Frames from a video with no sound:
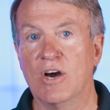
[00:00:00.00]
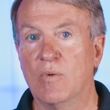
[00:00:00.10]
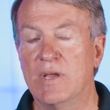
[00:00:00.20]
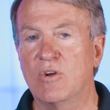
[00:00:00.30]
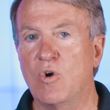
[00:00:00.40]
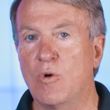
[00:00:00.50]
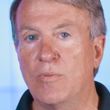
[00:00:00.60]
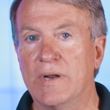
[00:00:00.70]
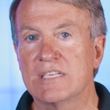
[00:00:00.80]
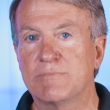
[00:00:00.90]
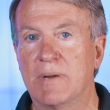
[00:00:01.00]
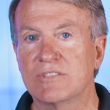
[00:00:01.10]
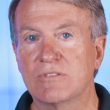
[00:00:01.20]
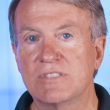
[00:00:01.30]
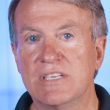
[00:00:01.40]
We incorporated
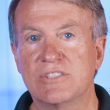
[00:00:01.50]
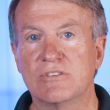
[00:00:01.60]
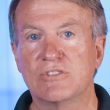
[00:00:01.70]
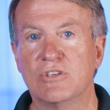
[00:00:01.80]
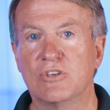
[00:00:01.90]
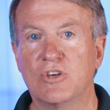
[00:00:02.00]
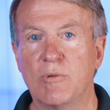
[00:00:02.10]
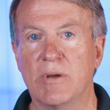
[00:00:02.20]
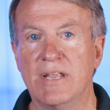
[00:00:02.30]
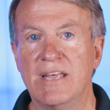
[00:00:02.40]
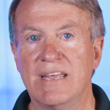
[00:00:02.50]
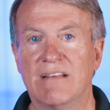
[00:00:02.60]
special sensors to determine